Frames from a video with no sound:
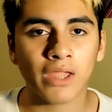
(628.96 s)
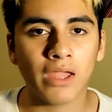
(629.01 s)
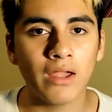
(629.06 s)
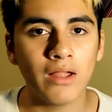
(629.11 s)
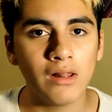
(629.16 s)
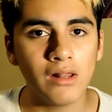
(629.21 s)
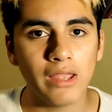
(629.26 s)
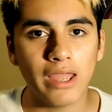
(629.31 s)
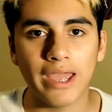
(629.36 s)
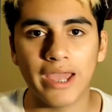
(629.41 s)

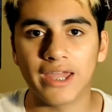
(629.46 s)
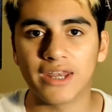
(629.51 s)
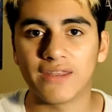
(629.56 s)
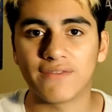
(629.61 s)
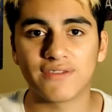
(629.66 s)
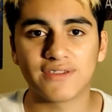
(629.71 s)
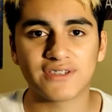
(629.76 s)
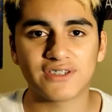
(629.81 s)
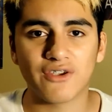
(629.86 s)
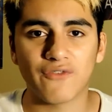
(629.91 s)
And if
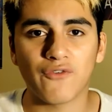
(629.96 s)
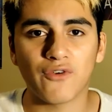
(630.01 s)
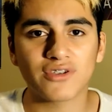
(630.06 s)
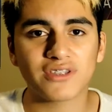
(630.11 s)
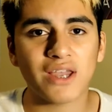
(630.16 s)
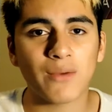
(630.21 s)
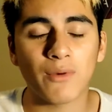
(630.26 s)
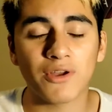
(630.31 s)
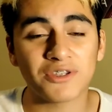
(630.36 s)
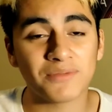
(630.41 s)
this is your first
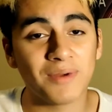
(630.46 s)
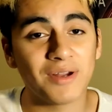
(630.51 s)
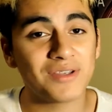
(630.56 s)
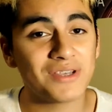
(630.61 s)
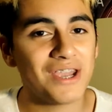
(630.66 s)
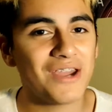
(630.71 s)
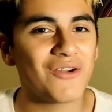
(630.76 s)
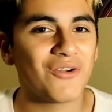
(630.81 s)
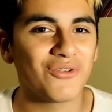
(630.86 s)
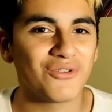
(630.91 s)
time watching my
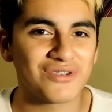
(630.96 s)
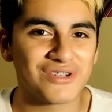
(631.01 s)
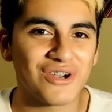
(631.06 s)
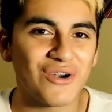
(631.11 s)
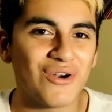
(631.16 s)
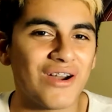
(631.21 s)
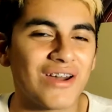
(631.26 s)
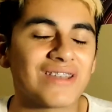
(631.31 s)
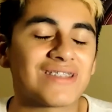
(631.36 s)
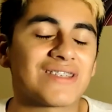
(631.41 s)
channel, you should go
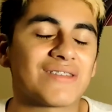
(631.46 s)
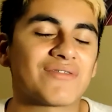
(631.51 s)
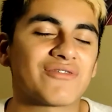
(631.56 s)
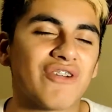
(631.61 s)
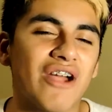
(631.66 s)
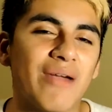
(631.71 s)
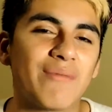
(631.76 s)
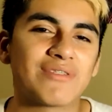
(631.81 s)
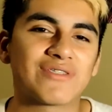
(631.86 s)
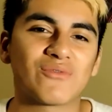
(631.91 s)
ahead and
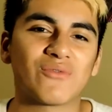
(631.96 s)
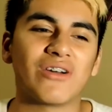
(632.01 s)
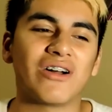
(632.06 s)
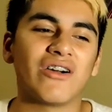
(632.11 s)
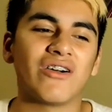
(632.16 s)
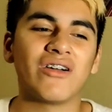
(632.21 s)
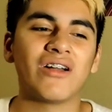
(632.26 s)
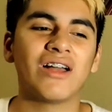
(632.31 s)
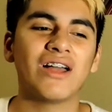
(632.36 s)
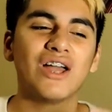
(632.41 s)
subscribe as
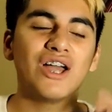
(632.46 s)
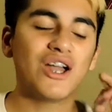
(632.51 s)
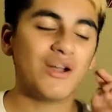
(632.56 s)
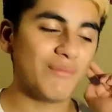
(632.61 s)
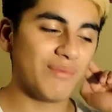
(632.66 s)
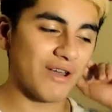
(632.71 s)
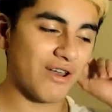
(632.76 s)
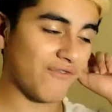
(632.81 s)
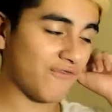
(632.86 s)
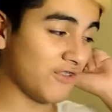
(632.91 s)
well.
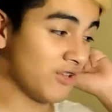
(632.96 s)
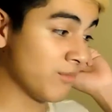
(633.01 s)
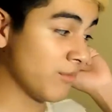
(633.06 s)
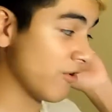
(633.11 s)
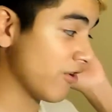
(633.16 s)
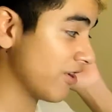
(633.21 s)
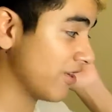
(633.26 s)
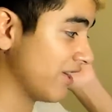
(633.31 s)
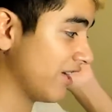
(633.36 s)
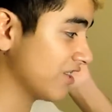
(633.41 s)
But a few more
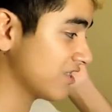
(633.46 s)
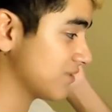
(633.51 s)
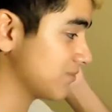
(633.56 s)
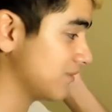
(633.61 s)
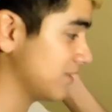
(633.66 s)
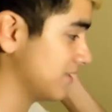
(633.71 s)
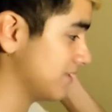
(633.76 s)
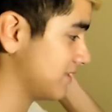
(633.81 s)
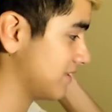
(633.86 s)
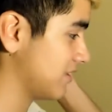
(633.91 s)

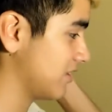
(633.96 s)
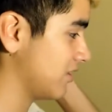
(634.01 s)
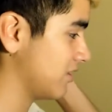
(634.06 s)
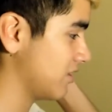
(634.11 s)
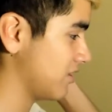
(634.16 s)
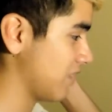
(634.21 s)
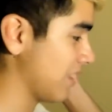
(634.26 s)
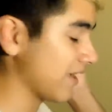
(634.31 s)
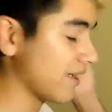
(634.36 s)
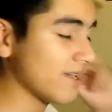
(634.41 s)
announcements. Uh,
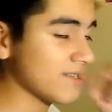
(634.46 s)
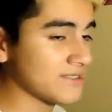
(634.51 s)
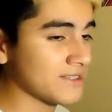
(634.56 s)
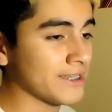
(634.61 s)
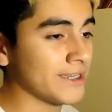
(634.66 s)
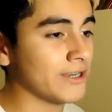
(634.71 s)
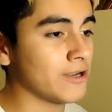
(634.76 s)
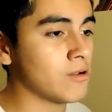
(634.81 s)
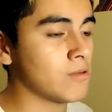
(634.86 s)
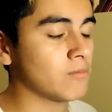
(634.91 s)
like I said,
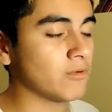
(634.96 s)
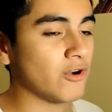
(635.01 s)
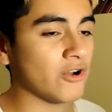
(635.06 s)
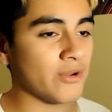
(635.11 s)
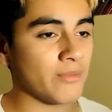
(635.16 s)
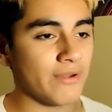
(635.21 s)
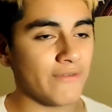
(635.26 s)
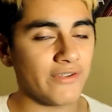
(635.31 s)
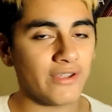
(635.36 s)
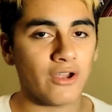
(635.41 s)
I'm going on
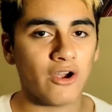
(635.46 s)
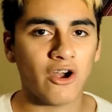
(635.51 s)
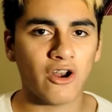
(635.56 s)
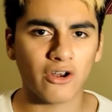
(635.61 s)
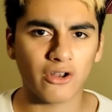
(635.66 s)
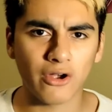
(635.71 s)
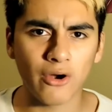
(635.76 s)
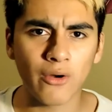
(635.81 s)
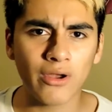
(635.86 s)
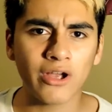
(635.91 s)
my on
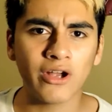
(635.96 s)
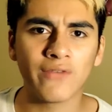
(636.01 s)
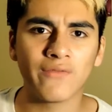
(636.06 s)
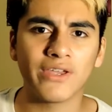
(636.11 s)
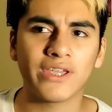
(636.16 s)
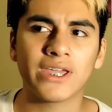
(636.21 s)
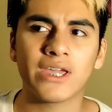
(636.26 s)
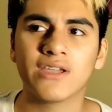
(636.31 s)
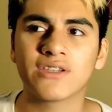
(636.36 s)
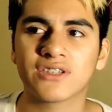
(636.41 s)
going on
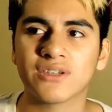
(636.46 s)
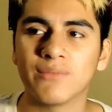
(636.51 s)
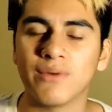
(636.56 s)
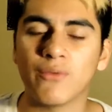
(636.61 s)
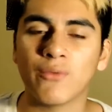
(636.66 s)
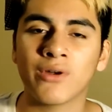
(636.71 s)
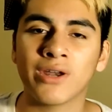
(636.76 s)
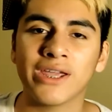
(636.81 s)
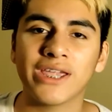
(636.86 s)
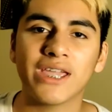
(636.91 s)
vacation, but
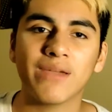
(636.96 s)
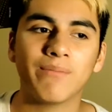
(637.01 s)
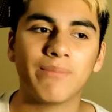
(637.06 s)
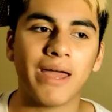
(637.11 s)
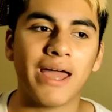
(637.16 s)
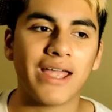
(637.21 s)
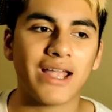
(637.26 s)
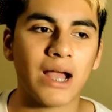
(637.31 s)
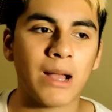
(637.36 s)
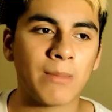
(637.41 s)
when I get
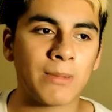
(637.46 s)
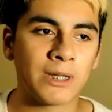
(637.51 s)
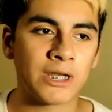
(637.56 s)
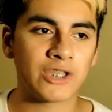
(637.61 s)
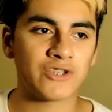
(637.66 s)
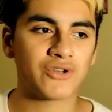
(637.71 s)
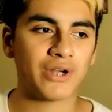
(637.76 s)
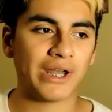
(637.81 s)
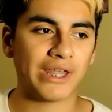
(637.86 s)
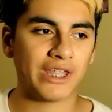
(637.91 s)
back, I'm gonna
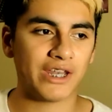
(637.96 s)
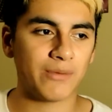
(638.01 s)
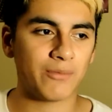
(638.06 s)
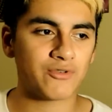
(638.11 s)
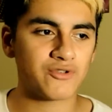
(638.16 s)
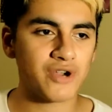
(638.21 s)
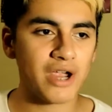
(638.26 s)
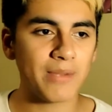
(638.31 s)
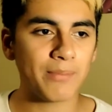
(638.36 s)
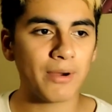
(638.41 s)
try to get a
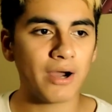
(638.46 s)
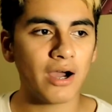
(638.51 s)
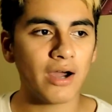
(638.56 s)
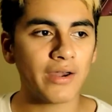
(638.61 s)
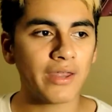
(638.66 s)
tripod